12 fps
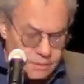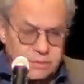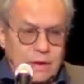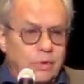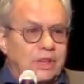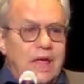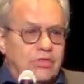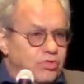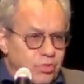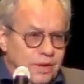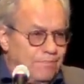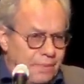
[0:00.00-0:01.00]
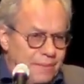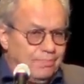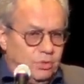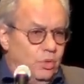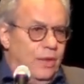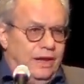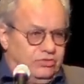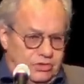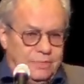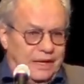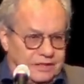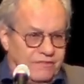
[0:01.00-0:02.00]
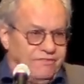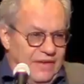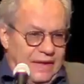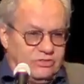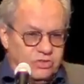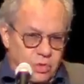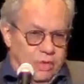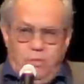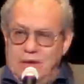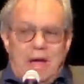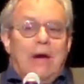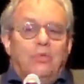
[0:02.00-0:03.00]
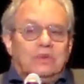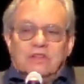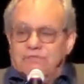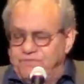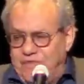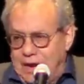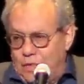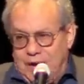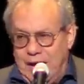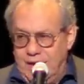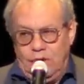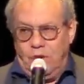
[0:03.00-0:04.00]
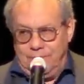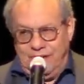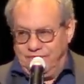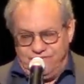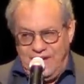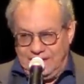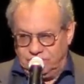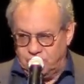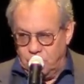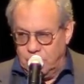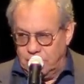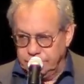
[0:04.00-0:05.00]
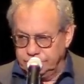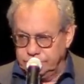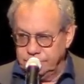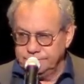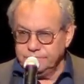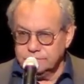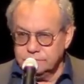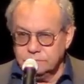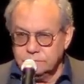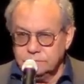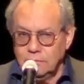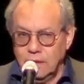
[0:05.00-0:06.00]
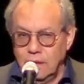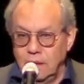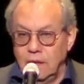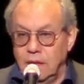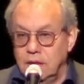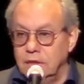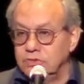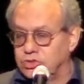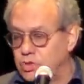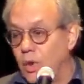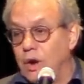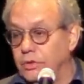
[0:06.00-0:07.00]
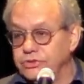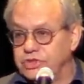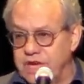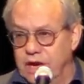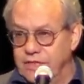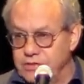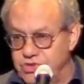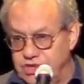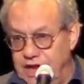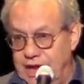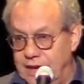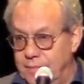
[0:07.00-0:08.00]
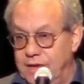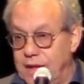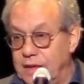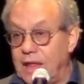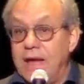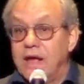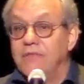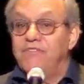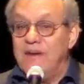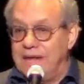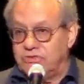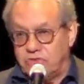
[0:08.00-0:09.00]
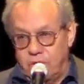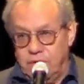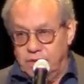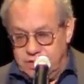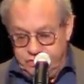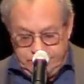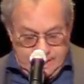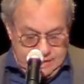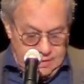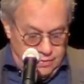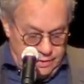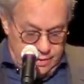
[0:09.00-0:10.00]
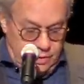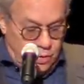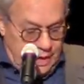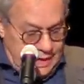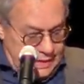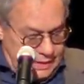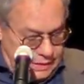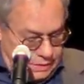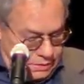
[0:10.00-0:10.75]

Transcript: There were like three people who asked about the fat squirrel. Well, what the fuck would I know about fat squirrels? Squirrels scare the shit out of me. I like a fat squirrel because I can run away.